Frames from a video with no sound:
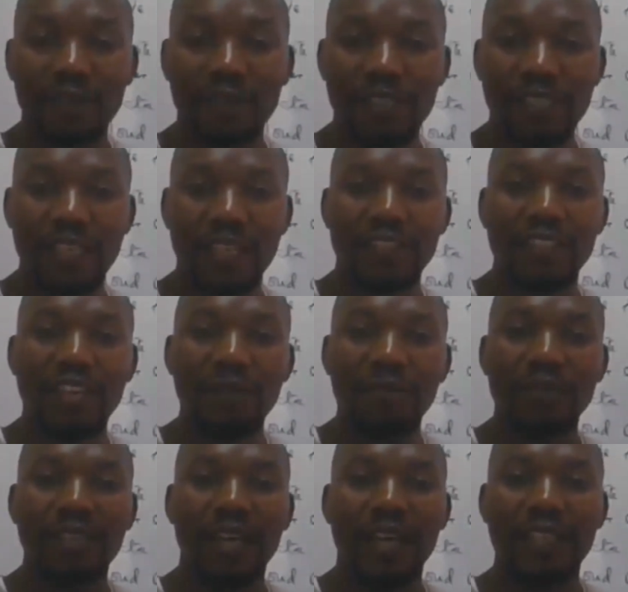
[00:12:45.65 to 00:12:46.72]
You will say
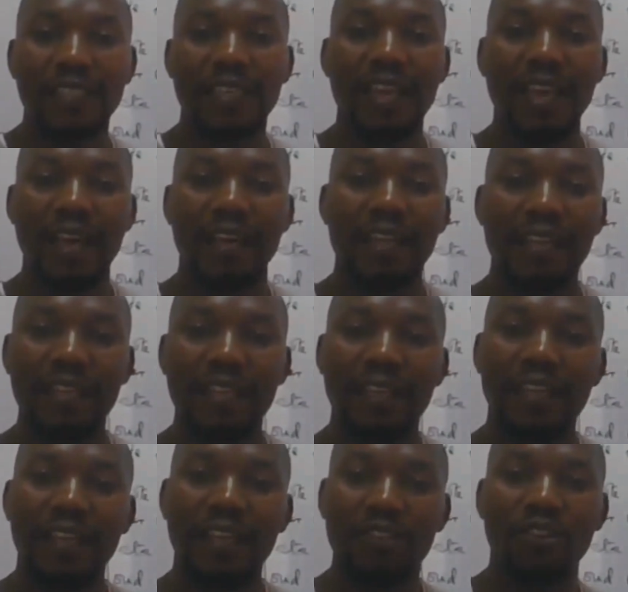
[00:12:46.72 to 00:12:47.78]

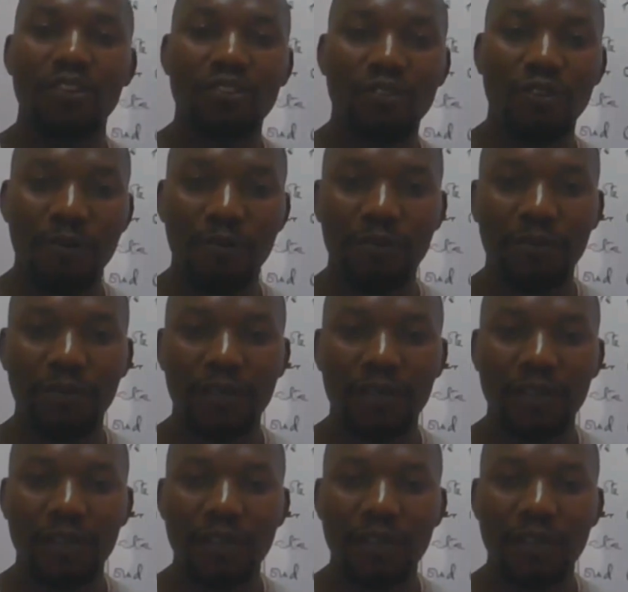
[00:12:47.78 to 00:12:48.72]
james@kra.com,